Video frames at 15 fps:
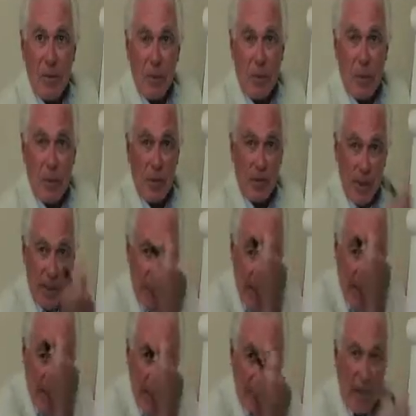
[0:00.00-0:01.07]
or to the
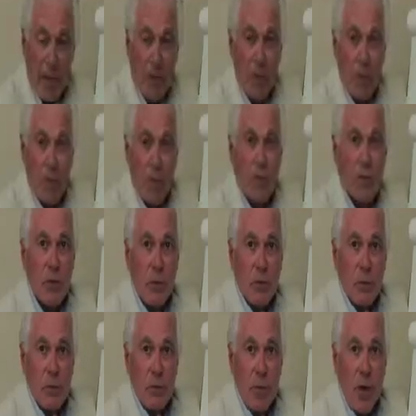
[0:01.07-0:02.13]
head or to
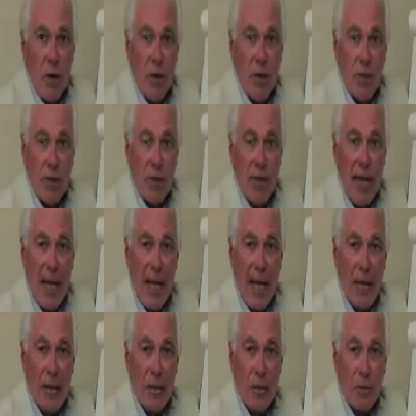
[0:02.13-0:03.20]
the throat or the
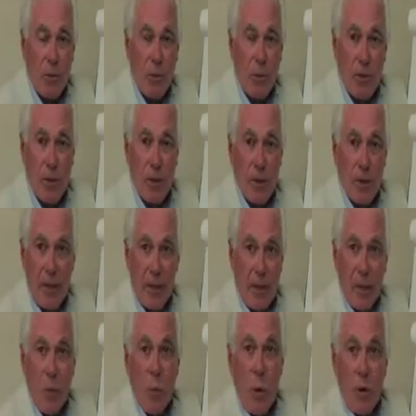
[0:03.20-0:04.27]
heart or the
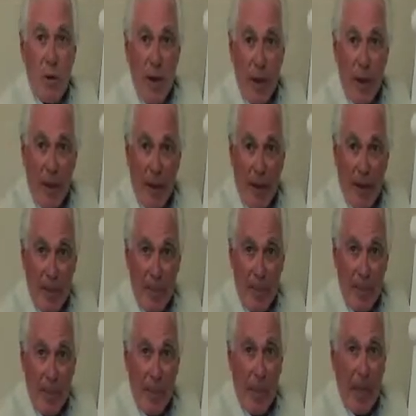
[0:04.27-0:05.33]
wherever.
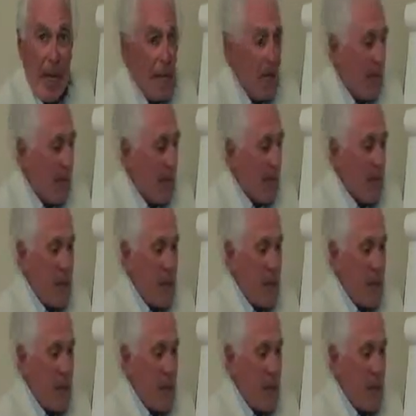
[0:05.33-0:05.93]
And